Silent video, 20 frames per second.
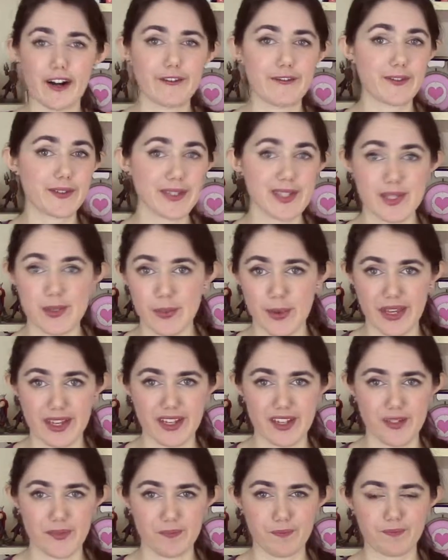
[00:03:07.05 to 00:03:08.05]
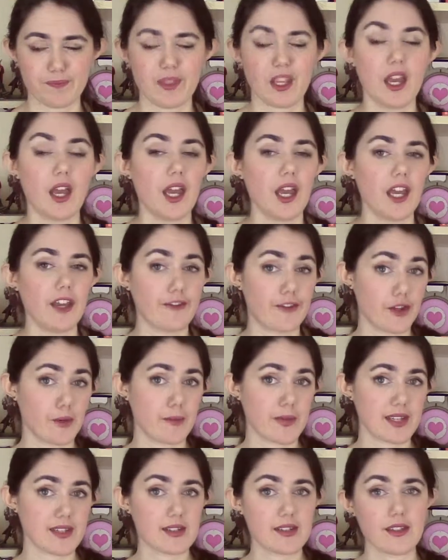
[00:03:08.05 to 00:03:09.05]
for this week. If you
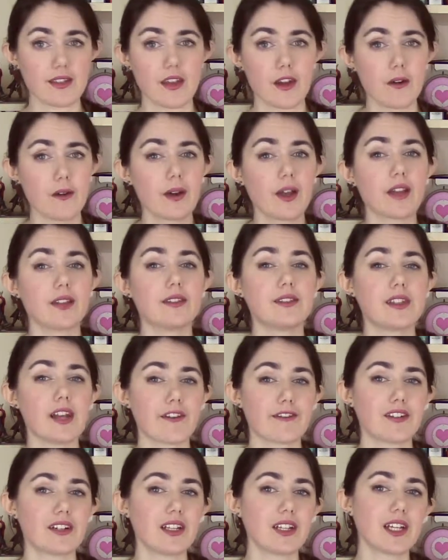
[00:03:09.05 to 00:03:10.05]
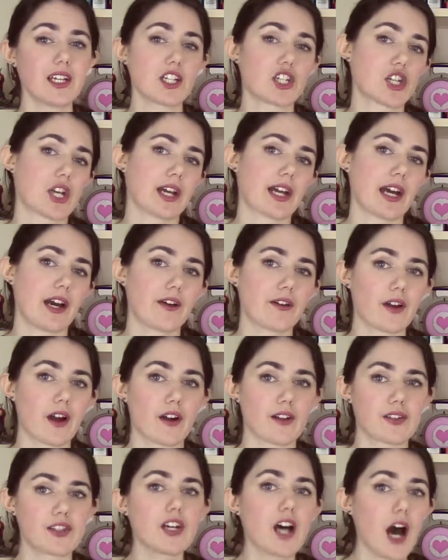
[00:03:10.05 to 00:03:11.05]
missed it though, definitely check out
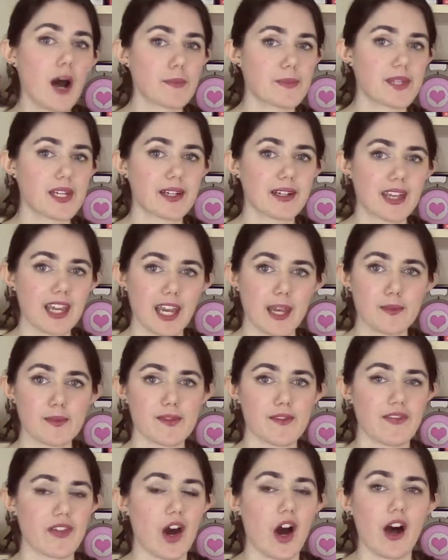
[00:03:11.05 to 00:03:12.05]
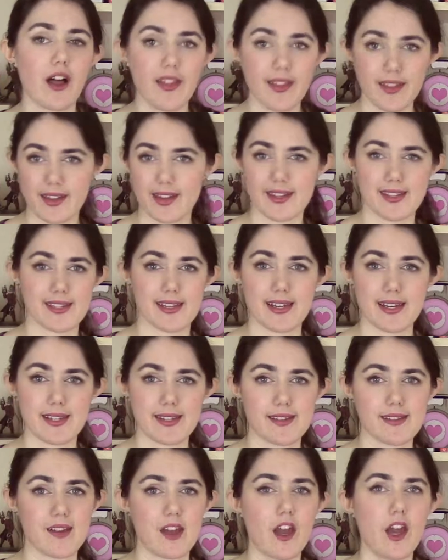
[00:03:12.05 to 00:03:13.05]
our top 10 games of the holidays
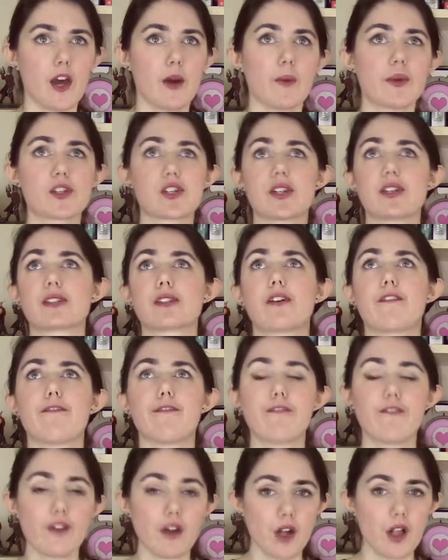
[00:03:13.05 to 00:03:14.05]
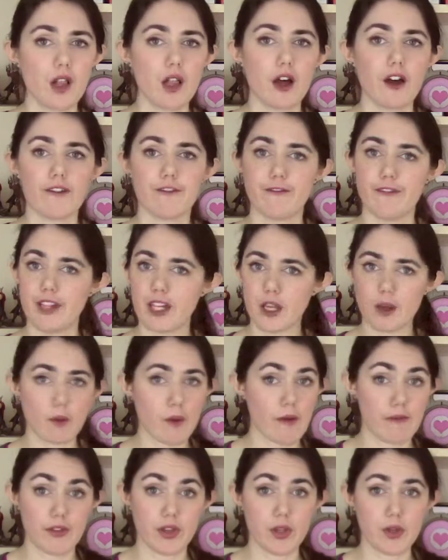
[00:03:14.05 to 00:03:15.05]
list, which is full of video
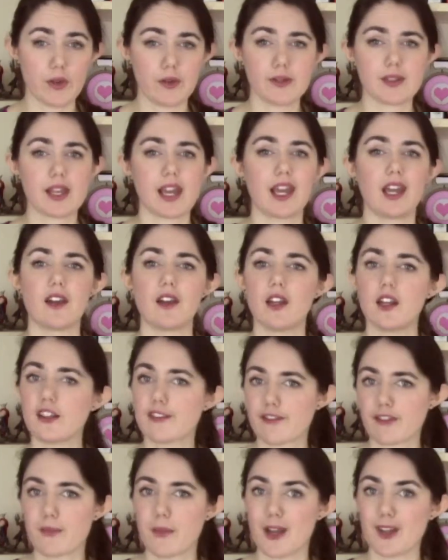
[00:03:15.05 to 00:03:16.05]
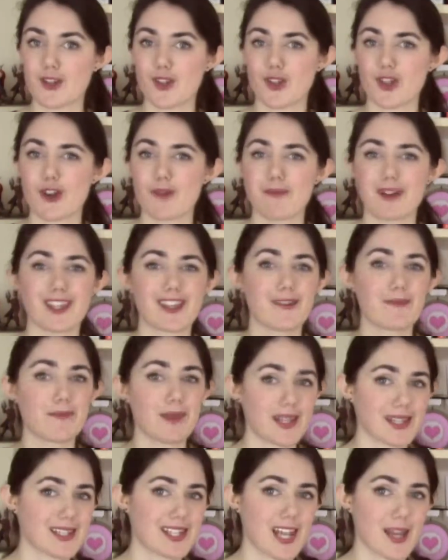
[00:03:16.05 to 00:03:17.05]
reviews and information about the
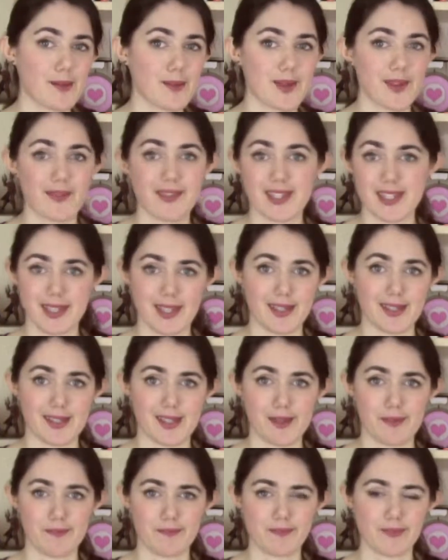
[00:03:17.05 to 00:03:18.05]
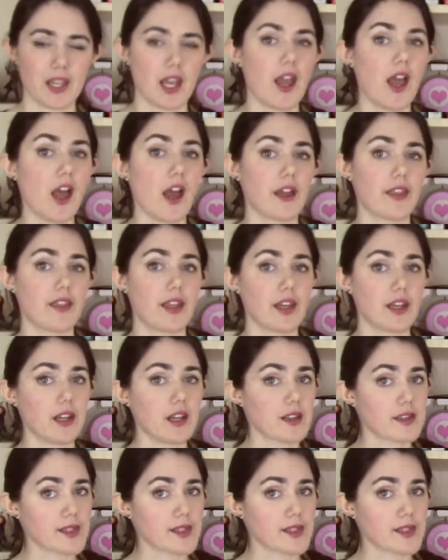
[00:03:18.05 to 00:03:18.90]
best games of the season. Then